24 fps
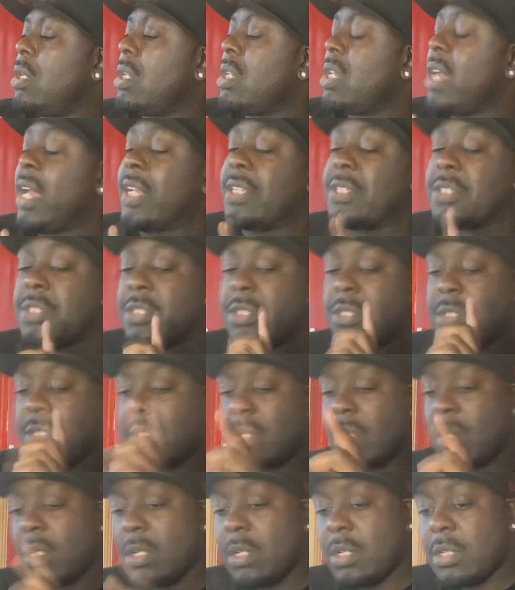Yes.
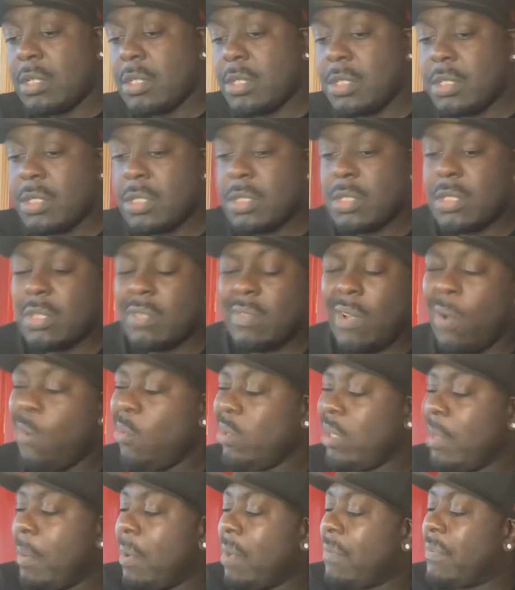All
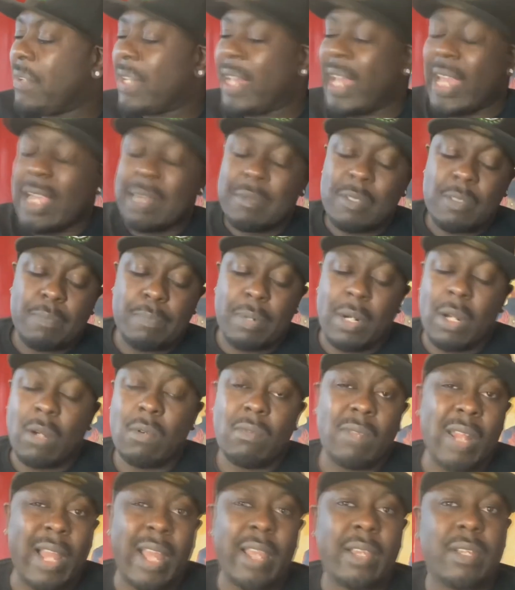them other games, bro,
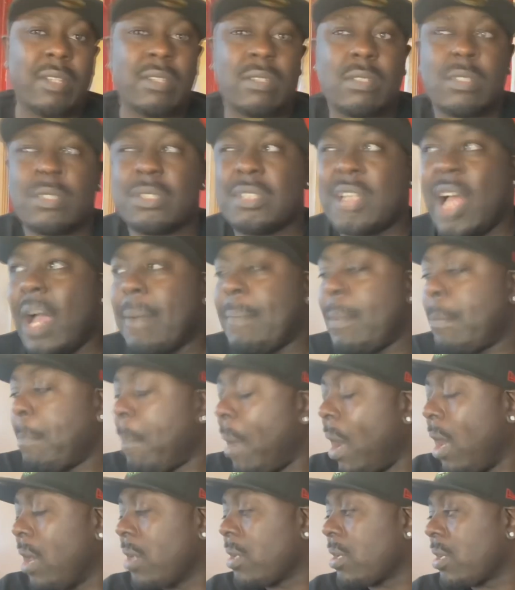like
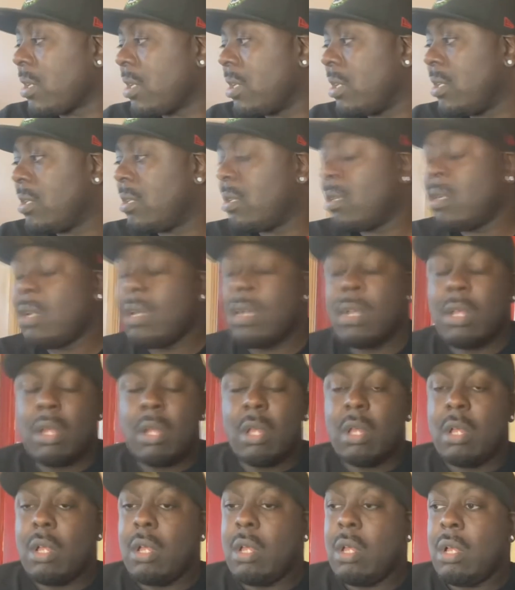Cyberpunk and
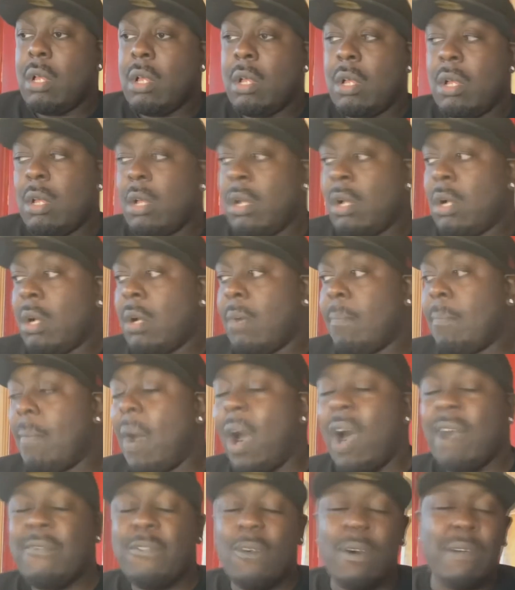
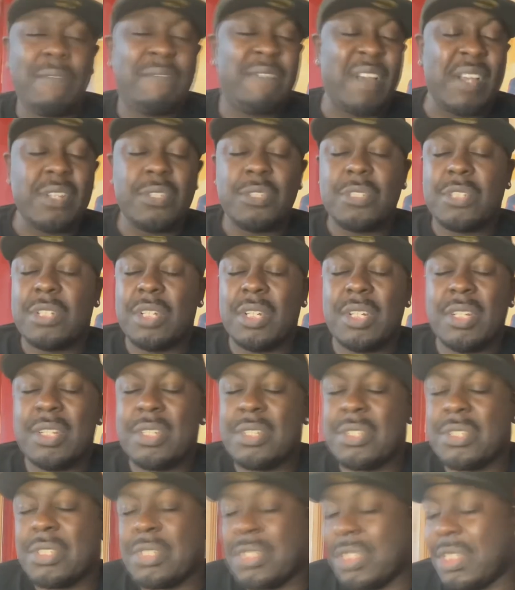Marvel
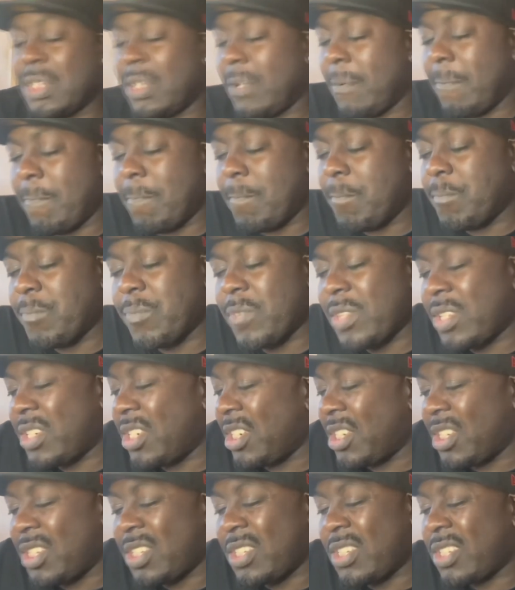Avengers,
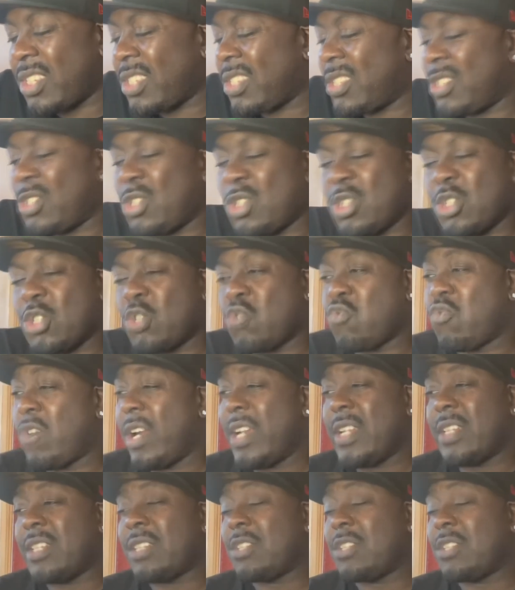just straight